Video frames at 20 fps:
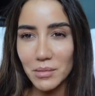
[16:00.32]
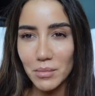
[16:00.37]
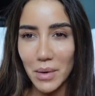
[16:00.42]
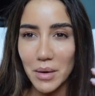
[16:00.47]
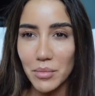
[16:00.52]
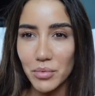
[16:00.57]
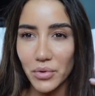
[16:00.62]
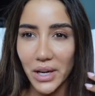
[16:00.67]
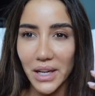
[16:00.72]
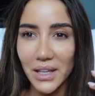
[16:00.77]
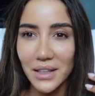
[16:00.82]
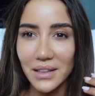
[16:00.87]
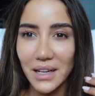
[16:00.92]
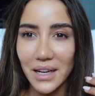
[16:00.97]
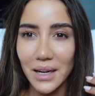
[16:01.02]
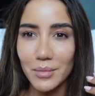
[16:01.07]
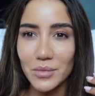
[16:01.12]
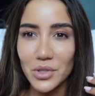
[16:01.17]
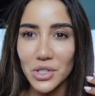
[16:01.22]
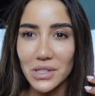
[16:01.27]
in my brain
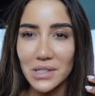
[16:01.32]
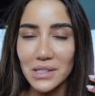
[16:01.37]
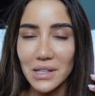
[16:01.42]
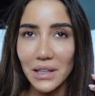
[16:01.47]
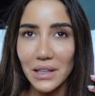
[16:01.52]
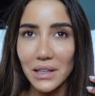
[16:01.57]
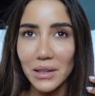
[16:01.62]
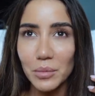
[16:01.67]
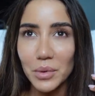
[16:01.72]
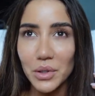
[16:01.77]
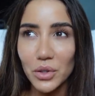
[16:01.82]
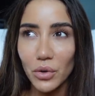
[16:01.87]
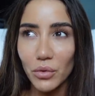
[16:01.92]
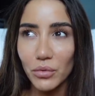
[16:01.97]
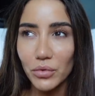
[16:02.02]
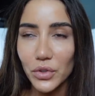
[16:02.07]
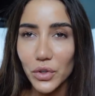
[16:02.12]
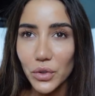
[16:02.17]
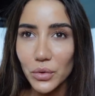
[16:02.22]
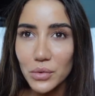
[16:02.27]
that I'm just a little bit
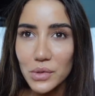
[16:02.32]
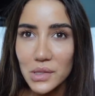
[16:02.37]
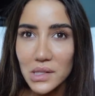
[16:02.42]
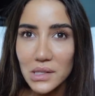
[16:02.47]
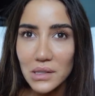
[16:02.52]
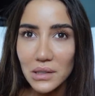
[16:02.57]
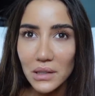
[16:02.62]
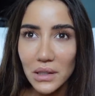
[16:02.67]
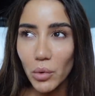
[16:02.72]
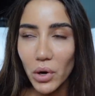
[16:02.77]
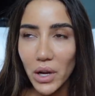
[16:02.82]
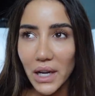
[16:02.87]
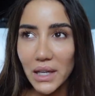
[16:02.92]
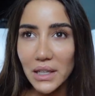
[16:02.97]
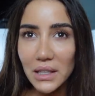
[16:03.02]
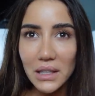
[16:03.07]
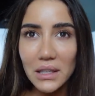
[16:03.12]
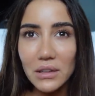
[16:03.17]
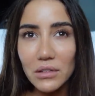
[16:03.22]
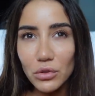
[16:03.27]
confused what I
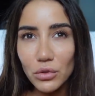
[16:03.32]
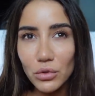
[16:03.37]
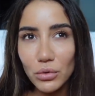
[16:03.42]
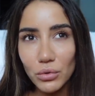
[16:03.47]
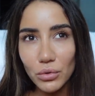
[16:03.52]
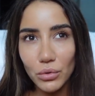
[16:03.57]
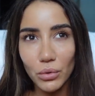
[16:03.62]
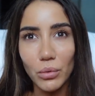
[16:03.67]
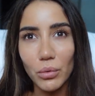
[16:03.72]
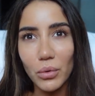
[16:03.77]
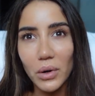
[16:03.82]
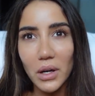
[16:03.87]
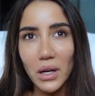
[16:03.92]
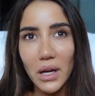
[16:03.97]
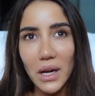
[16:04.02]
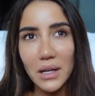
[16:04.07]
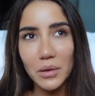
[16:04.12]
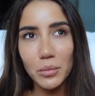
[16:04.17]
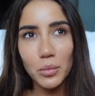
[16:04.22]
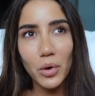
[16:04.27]
need to do
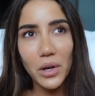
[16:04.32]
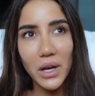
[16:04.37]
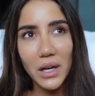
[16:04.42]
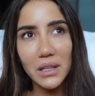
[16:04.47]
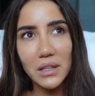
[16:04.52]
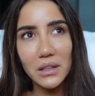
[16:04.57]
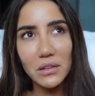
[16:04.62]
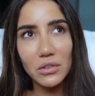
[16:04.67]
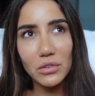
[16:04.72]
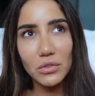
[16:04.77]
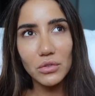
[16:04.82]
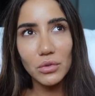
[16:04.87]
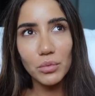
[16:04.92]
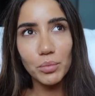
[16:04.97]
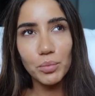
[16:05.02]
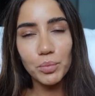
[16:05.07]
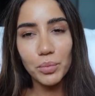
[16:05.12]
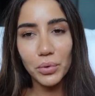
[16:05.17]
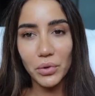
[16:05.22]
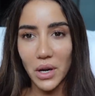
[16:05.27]
and what I need to
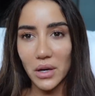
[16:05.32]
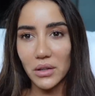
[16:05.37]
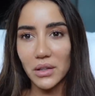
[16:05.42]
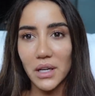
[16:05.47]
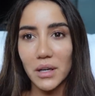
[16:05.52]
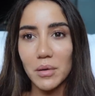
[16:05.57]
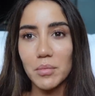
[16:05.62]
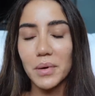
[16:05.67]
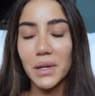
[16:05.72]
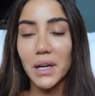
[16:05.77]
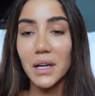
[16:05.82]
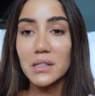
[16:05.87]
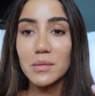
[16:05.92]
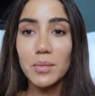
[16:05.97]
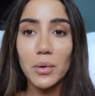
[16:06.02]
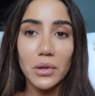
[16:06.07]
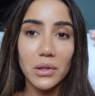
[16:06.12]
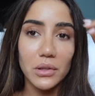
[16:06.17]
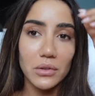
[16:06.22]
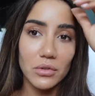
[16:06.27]
put out there. But I've
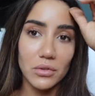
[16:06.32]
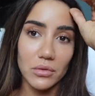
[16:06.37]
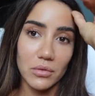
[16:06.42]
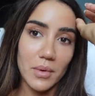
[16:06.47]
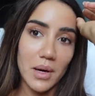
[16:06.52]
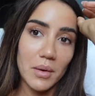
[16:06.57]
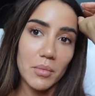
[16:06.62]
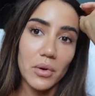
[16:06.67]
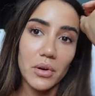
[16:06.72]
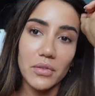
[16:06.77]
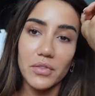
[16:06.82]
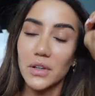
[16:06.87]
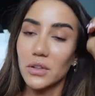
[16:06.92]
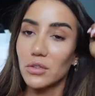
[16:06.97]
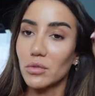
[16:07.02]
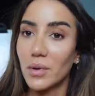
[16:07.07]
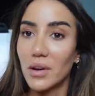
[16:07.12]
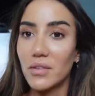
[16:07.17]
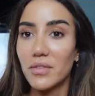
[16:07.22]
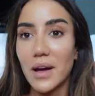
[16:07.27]
spoken to my boyfriend,
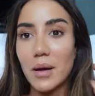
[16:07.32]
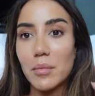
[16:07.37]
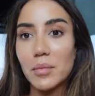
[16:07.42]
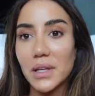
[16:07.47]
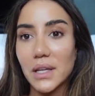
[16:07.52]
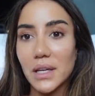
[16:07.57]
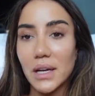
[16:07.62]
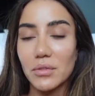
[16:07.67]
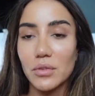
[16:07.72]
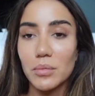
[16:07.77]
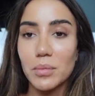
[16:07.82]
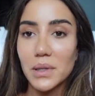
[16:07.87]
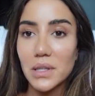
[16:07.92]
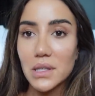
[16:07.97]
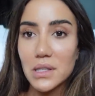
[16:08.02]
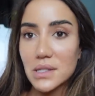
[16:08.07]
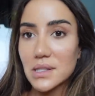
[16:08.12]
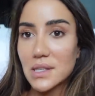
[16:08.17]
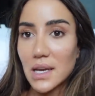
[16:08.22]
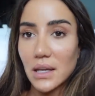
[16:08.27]
to my family, and
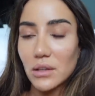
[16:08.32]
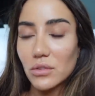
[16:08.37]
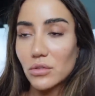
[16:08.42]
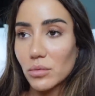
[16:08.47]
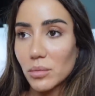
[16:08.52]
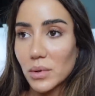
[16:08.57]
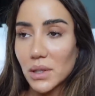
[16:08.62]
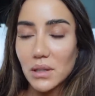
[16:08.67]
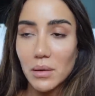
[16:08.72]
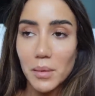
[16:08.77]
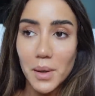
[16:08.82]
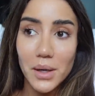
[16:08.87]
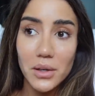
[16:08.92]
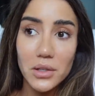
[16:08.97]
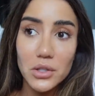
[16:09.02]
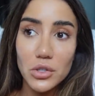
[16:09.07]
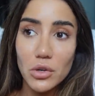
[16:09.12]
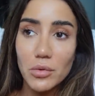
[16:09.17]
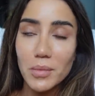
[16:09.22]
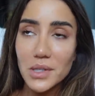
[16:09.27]
everybody's saying to me, Tamara,
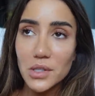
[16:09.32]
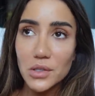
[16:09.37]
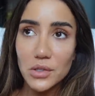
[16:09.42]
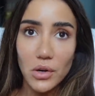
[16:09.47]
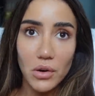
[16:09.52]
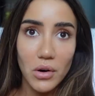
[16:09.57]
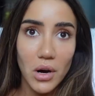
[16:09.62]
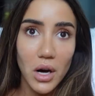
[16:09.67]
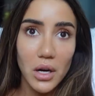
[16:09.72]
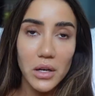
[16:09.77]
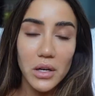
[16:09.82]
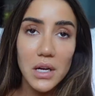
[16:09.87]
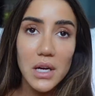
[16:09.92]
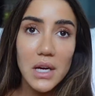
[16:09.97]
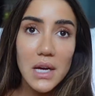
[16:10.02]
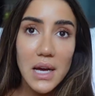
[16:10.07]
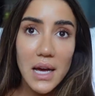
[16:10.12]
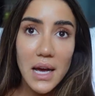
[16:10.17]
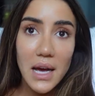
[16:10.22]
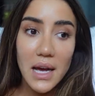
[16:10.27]
show must go on,
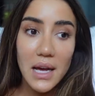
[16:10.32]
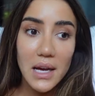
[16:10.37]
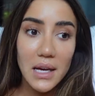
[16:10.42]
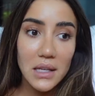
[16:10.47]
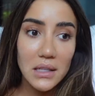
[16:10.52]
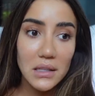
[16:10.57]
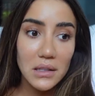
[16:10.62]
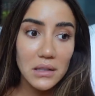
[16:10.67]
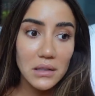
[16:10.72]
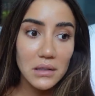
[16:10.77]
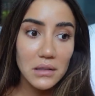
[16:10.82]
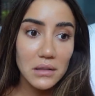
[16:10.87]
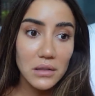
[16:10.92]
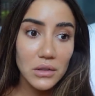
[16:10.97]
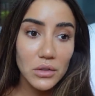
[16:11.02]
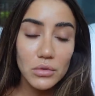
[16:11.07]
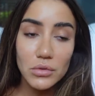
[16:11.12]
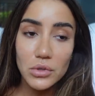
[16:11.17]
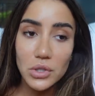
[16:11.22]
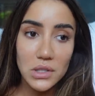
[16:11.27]
and
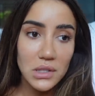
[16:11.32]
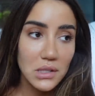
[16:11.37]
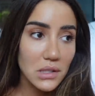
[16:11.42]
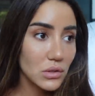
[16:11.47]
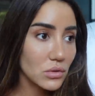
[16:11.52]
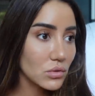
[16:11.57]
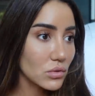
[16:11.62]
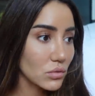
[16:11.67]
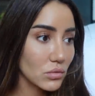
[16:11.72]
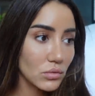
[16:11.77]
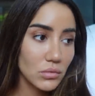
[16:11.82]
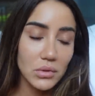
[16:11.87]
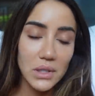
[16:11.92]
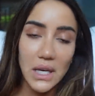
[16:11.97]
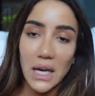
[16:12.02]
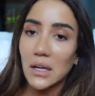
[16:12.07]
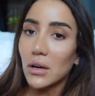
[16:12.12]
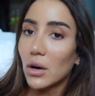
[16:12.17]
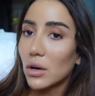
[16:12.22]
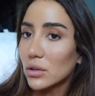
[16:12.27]
you just need to
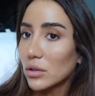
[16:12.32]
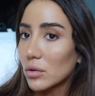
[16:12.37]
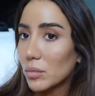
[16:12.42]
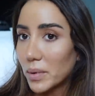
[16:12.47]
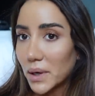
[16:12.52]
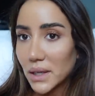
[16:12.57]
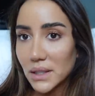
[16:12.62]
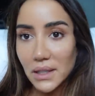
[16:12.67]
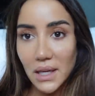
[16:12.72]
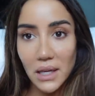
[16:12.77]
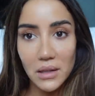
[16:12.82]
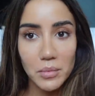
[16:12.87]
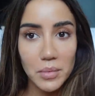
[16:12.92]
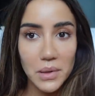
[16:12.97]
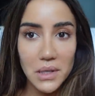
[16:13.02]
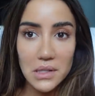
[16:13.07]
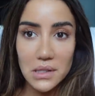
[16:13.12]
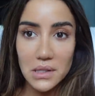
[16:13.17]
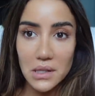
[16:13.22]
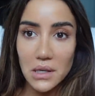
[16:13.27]
get occupied, get
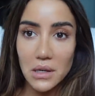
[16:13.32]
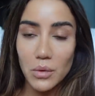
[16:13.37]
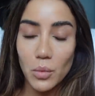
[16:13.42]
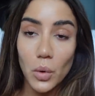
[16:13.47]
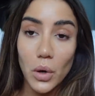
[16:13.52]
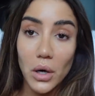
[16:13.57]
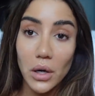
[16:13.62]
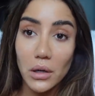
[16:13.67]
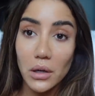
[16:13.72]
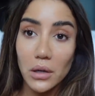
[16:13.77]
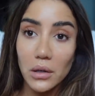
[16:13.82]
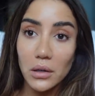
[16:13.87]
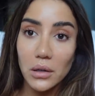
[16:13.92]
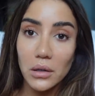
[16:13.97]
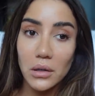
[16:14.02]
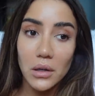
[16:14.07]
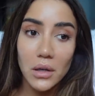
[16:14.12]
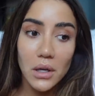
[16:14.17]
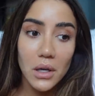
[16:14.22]
busy, work.